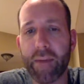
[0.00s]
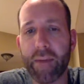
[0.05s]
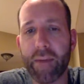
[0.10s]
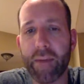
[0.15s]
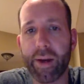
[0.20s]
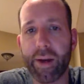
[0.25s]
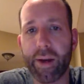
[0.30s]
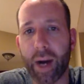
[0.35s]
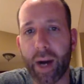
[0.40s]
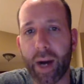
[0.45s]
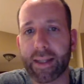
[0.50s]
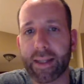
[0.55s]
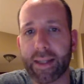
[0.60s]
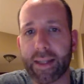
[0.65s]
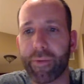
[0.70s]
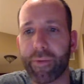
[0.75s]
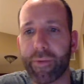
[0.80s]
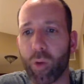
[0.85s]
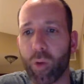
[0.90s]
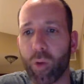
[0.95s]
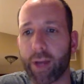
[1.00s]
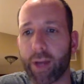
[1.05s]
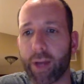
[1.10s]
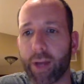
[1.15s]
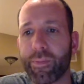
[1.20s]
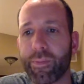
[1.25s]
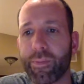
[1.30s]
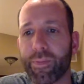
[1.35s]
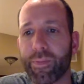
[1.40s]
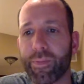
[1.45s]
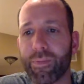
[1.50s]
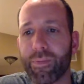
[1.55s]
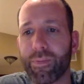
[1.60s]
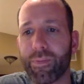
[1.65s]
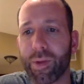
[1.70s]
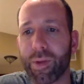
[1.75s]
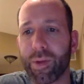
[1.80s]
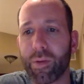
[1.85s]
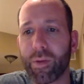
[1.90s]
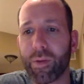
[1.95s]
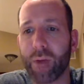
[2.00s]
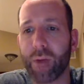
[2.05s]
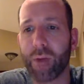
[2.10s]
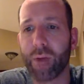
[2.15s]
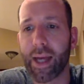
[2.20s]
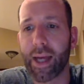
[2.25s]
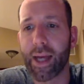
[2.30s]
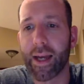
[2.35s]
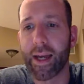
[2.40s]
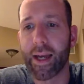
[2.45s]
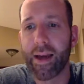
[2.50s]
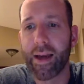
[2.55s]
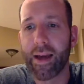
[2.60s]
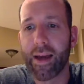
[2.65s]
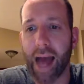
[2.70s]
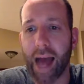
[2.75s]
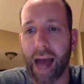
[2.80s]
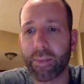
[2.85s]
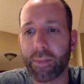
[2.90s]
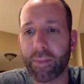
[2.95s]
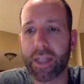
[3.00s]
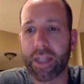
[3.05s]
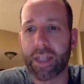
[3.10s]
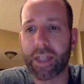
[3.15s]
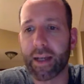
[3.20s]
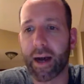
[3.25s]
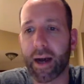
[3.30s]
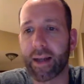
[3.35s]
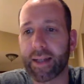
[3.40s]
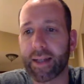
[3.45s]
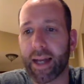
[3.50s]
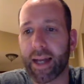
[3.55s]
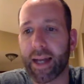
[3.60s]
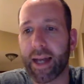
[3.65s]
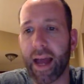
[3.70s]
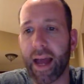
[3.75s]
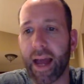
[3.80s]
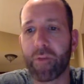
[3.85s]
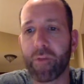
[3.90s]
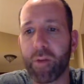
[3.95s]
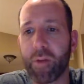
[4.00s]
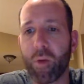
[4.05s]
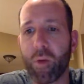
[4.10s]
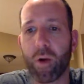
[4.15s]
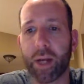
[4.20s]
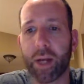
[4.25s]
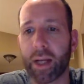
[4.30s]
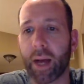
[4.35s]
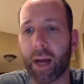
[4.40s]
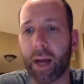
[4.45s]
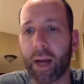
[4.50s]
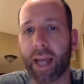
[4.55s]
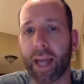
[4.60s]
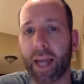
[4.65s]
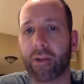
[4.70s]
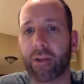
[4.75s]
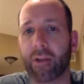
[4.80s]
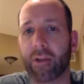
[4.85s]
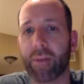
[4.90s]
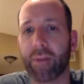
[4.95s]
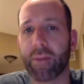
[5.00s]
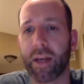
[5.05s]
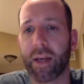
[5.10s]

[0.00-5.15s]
inbox every morning, right? Has a piece of content every morning coming out to me.